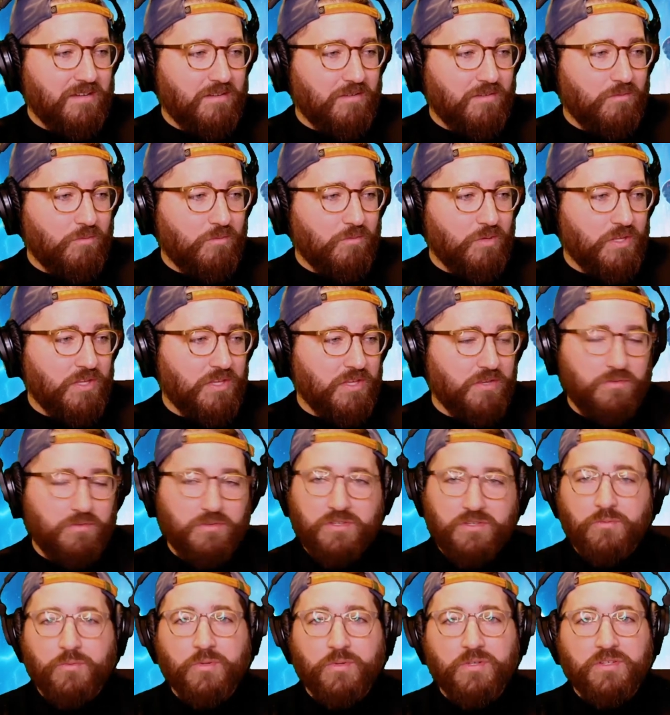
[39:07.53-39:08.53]
Well,
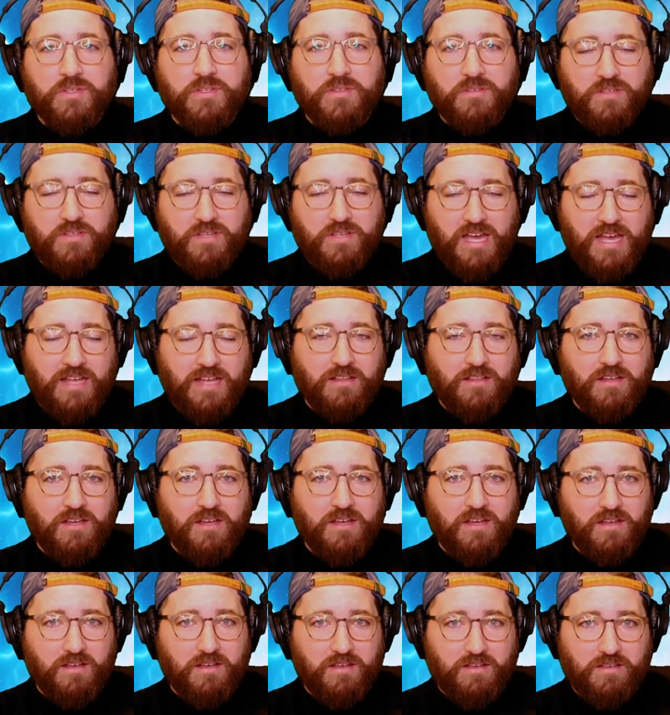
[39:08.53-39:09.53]

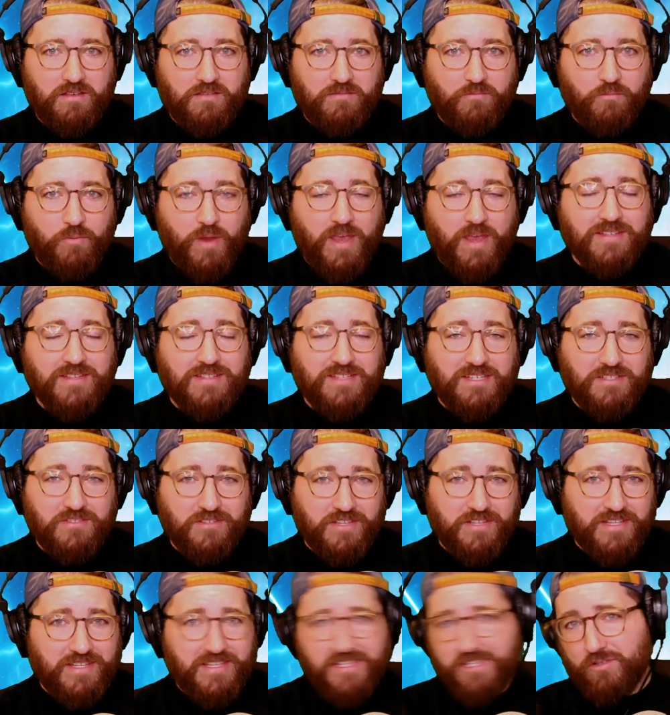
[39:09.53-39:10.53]
Rey
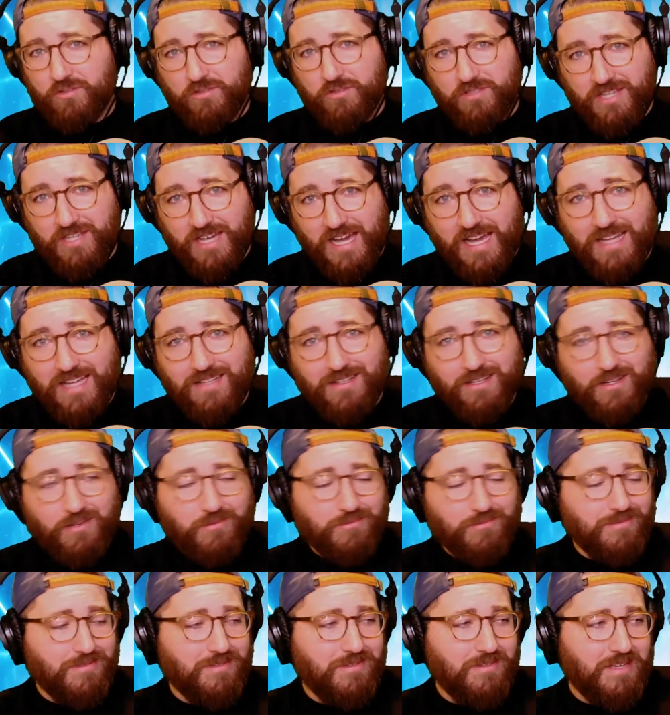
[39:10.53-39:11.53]
essentially killed
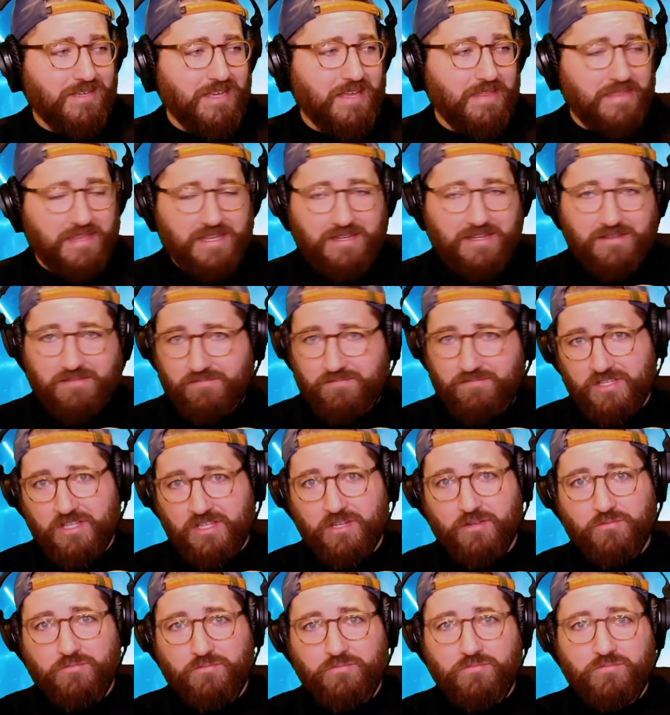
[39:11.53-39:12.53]
Kylo, and then
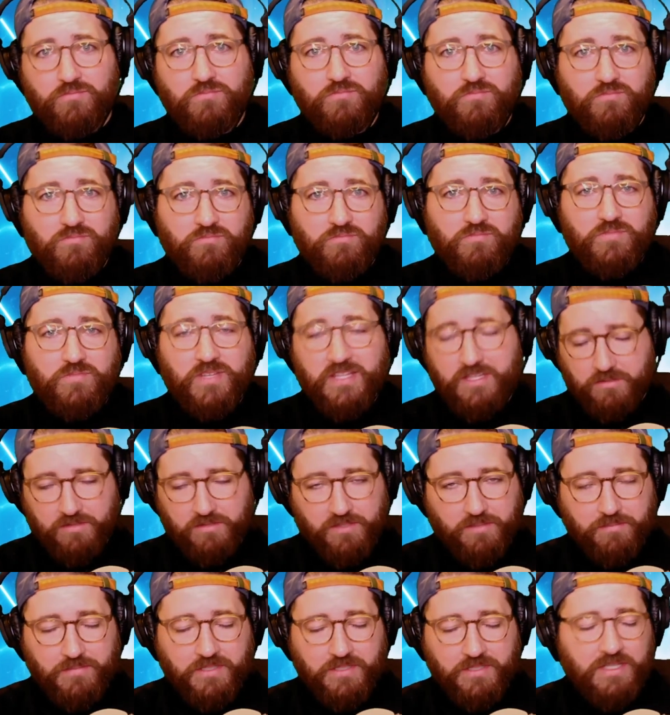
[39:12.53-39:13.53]
killed
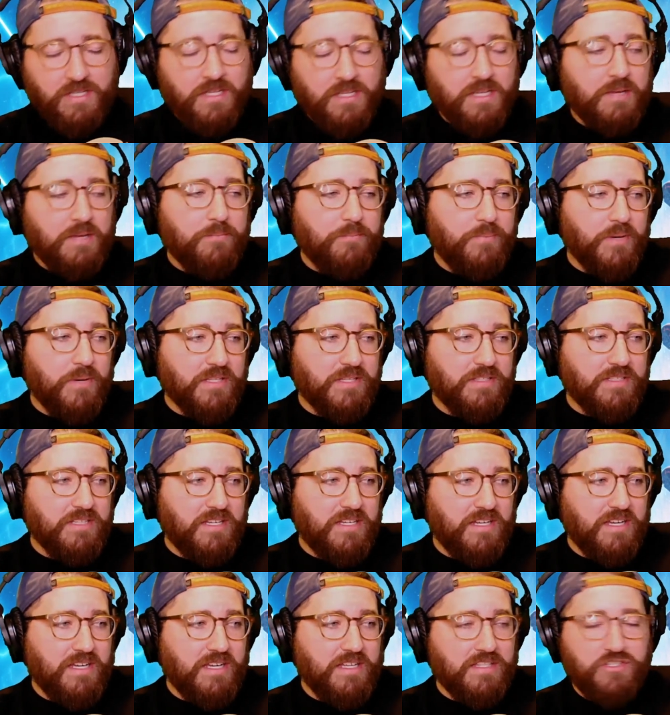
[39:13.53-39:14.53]
him, but
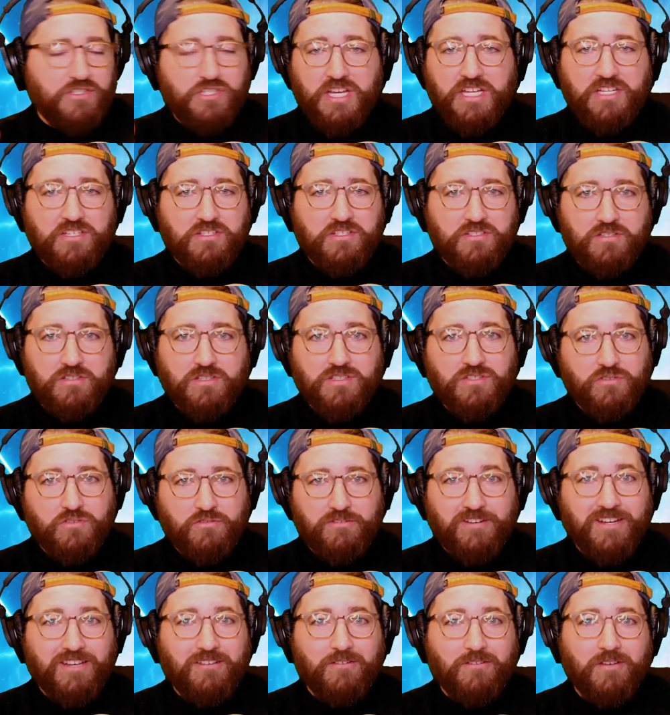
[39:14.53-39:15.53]
and changed the
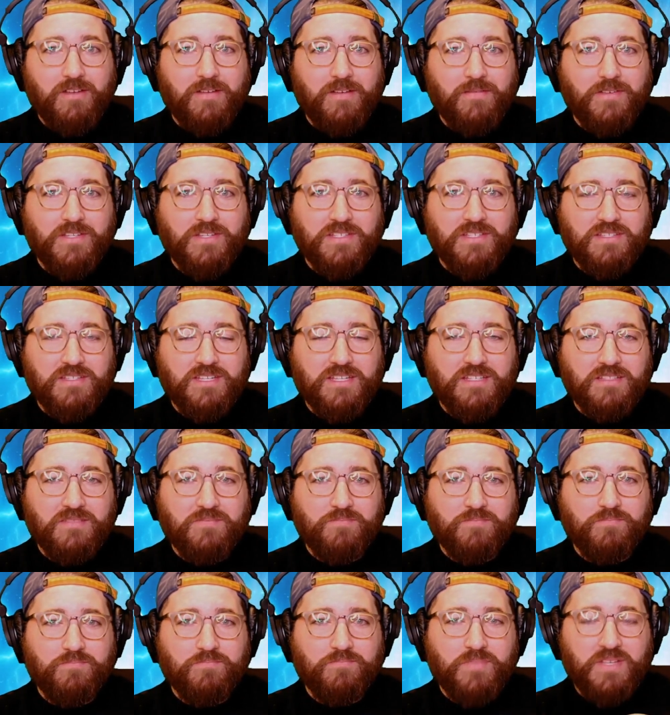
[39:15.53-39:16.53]
trajectory of his
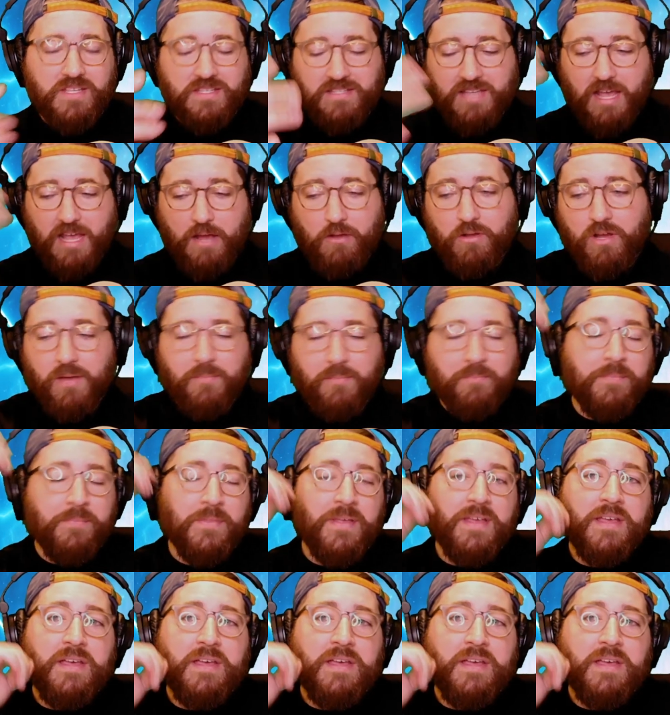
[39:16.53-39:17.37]
outcome.